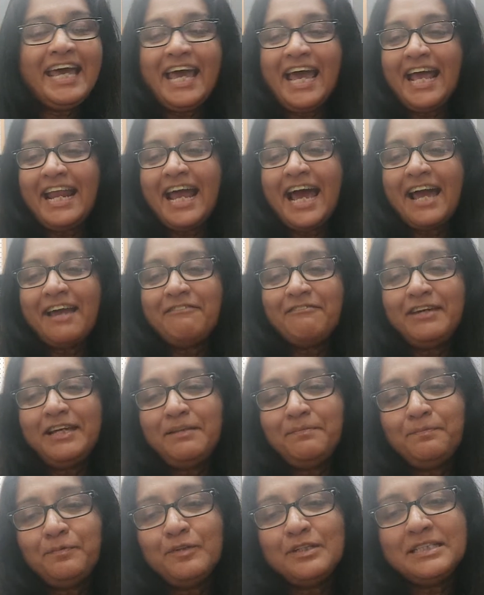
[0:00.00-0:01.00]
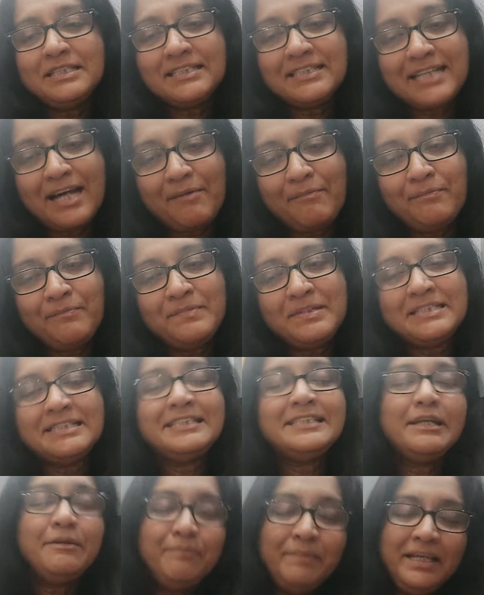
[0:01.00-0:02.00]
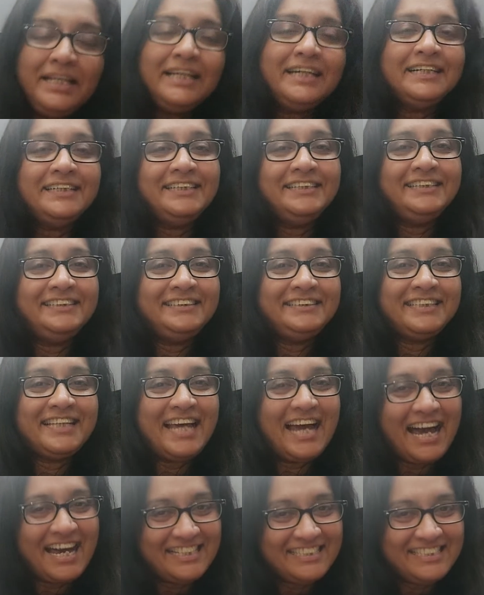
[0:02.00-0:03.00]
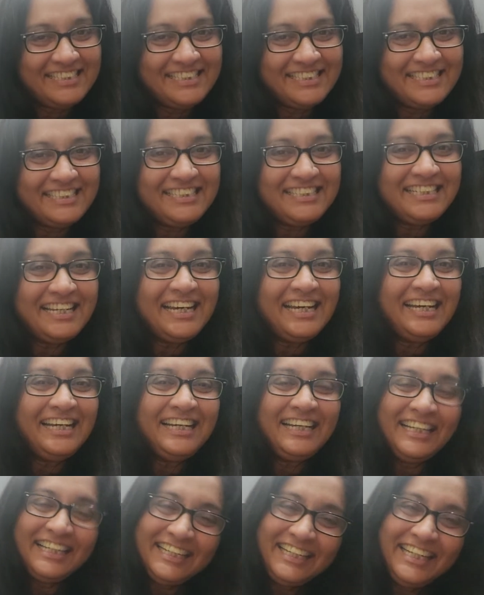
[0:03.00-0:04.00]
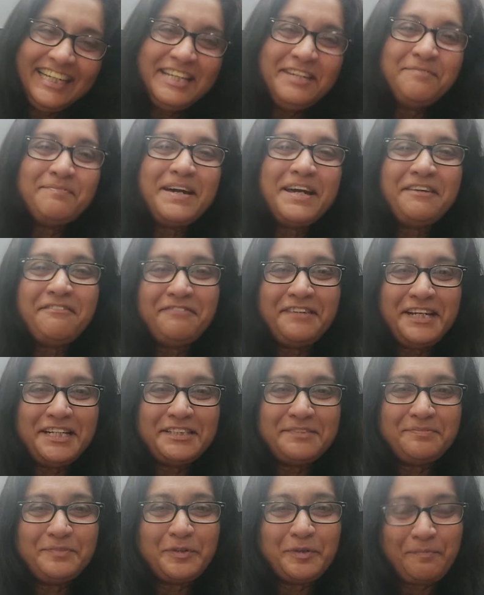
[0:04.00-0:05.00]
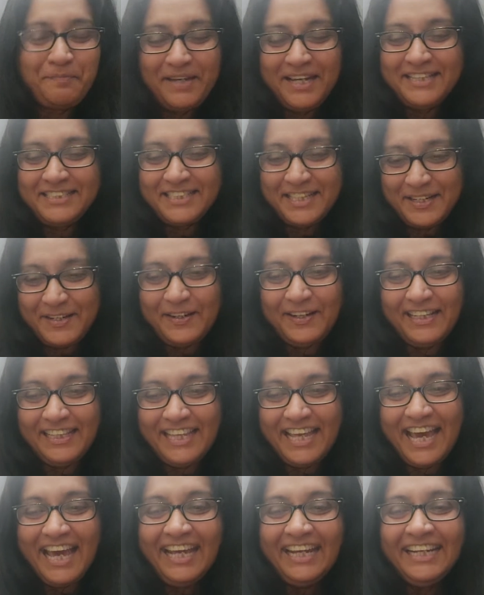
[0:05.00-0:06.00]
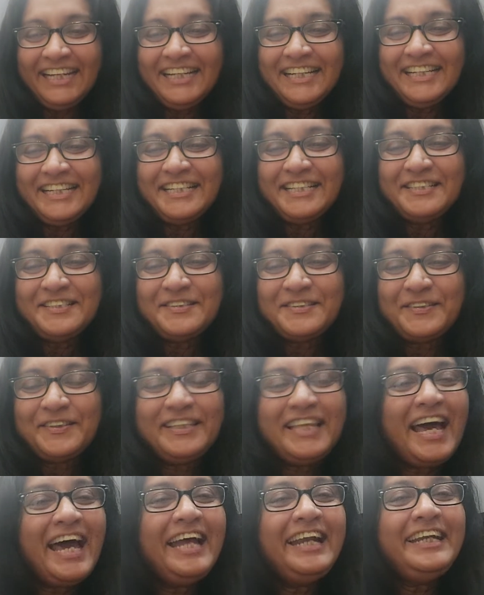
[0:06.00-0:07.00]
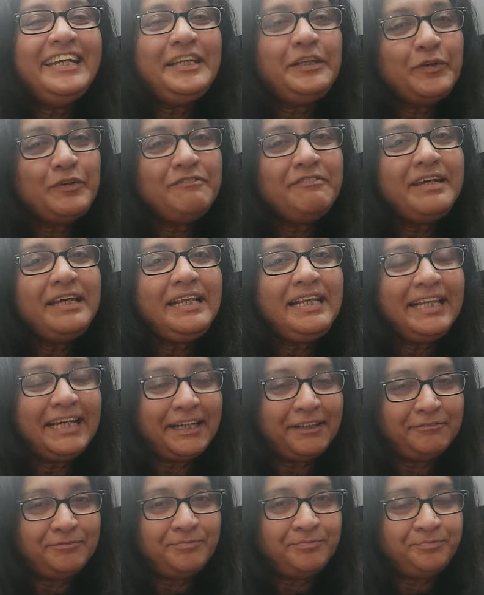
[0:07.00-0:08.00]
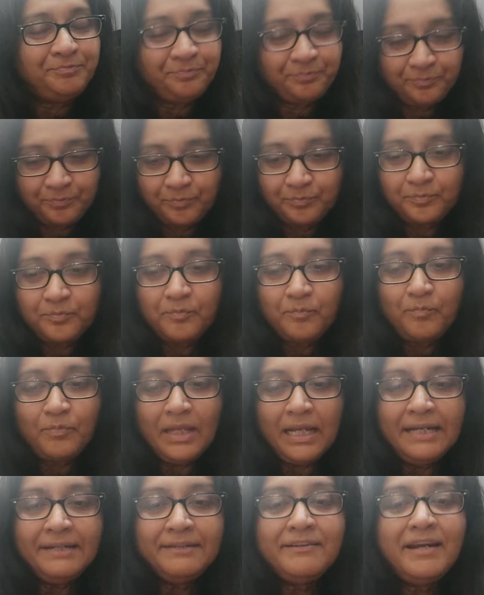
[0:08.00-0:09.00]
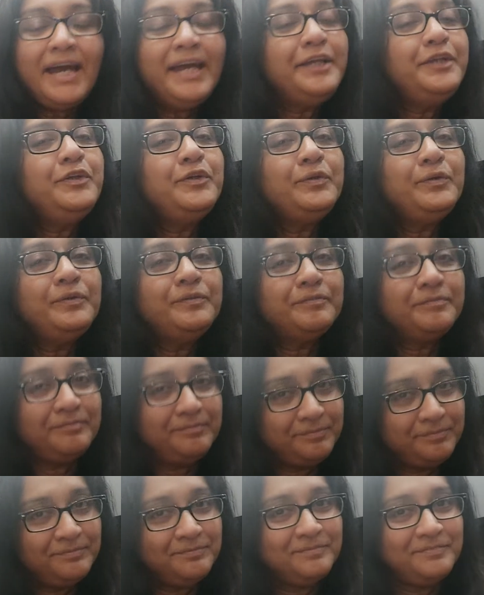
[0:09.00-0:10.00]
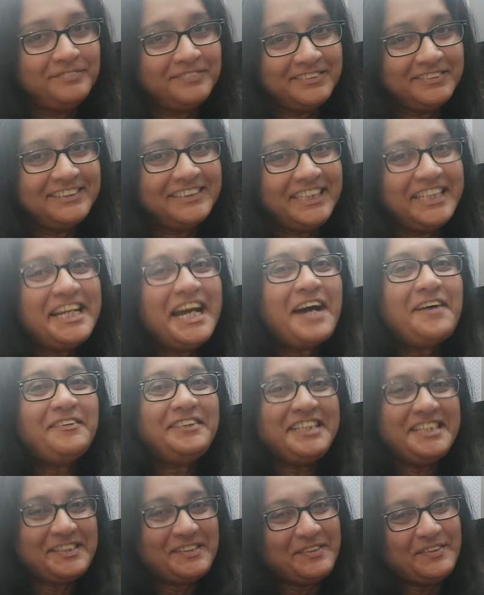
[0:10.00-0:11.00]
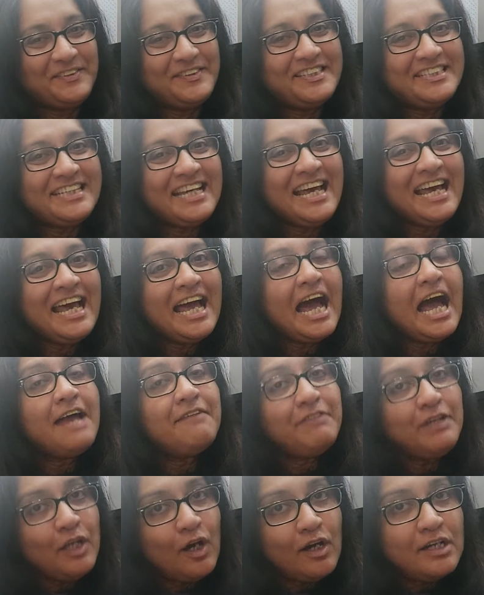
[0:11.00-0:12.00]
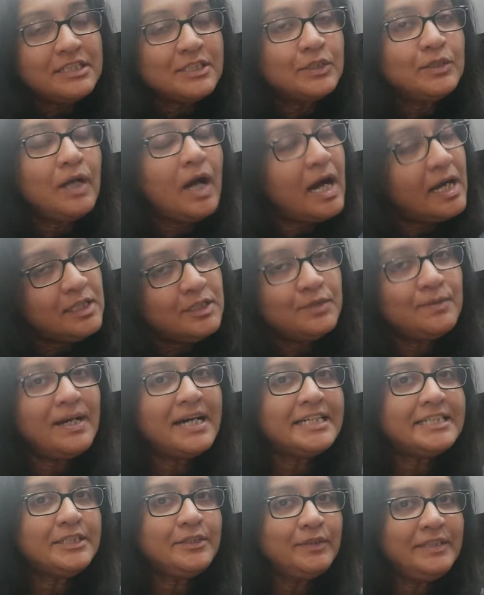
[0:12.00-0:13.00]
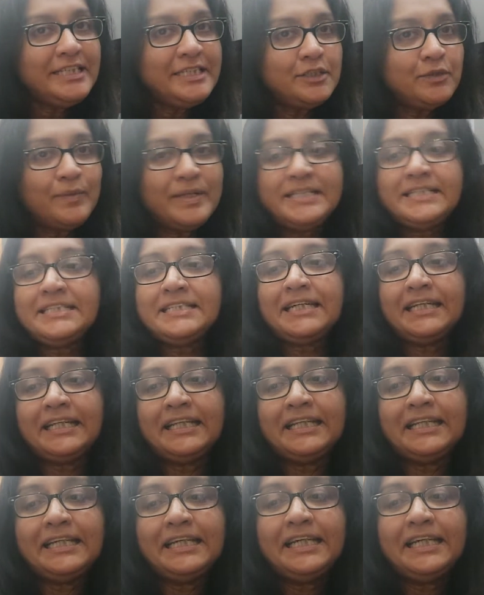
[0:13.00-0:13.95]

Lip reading: And I will put some similar answers in my Facebook page and all that, so that you will try to see how this goes. I will also ask you this question.